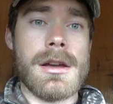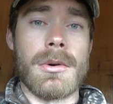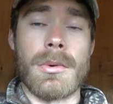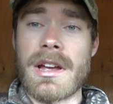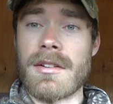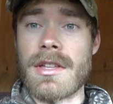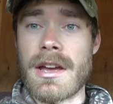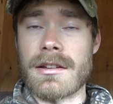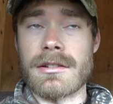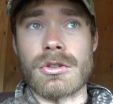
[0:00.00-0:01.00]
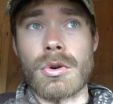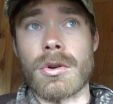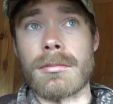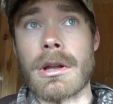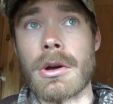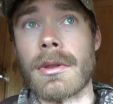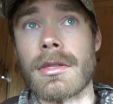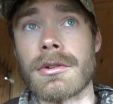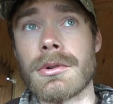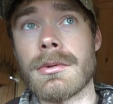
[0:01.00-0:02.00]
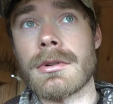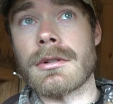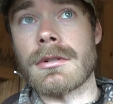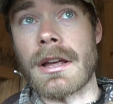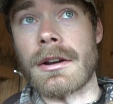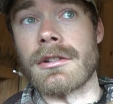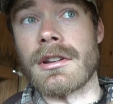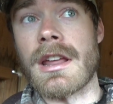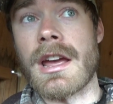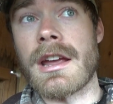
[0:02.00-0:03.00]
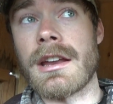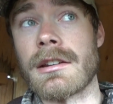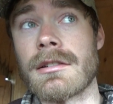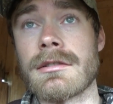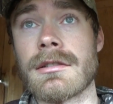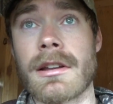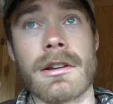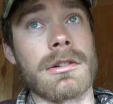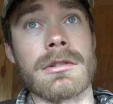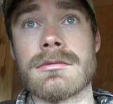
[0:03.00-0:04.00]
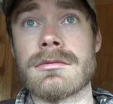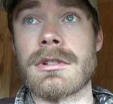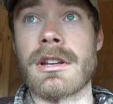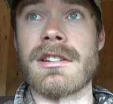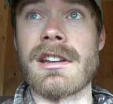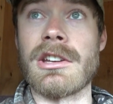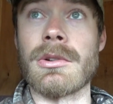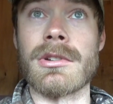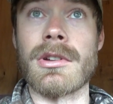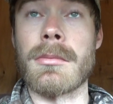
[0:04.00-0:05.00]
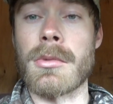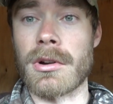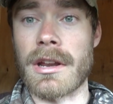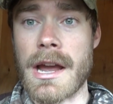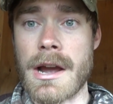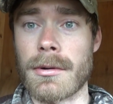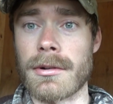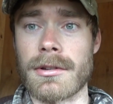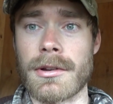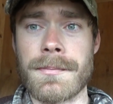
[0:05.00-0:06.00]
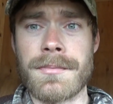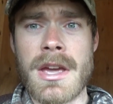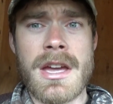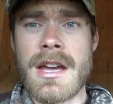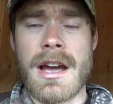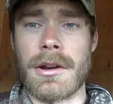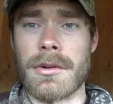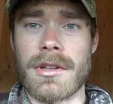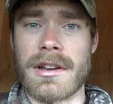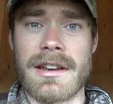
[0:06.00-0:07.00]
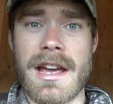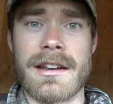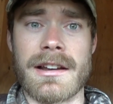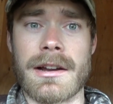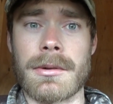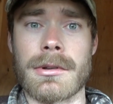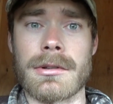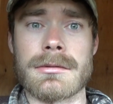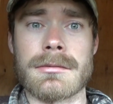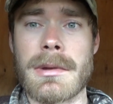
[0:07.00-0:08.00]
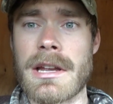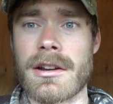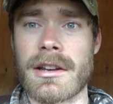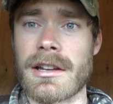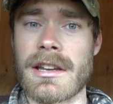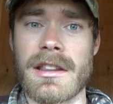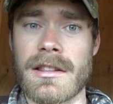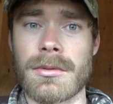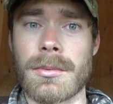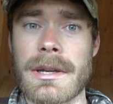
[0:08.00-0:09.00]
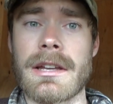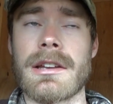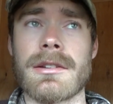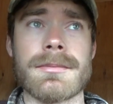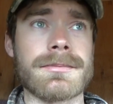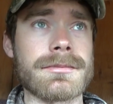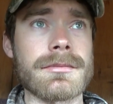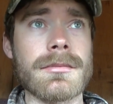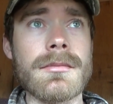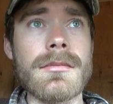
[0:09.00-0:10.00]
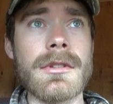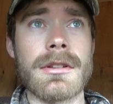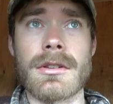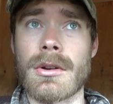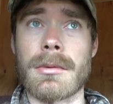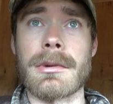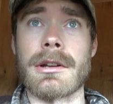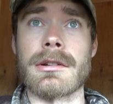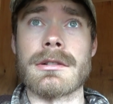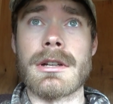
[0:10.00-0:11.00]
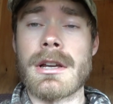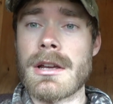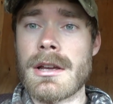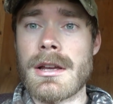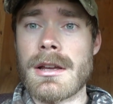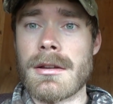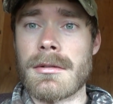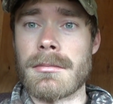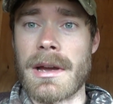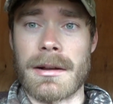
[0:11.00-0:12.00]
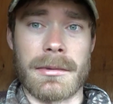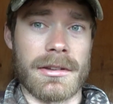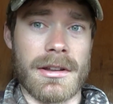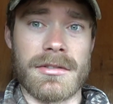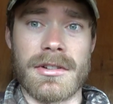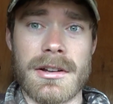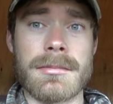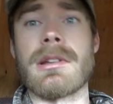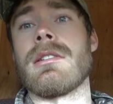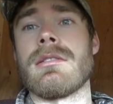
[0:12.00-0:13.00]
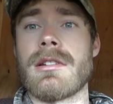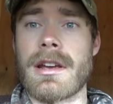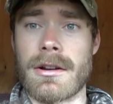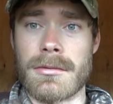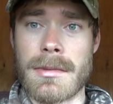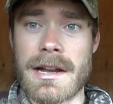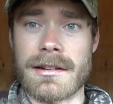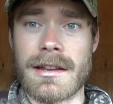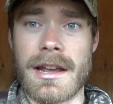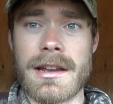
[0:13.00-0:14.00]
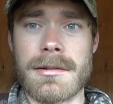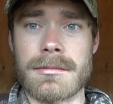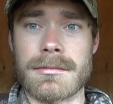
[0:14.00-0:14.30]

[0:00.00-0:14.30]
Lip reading: We have that storm blowing through later today, and it'll continue into the morning hours, so I don't think Dad and I will be hunting again this weekend. So I'm going to pack my stuff up and head on back to camp.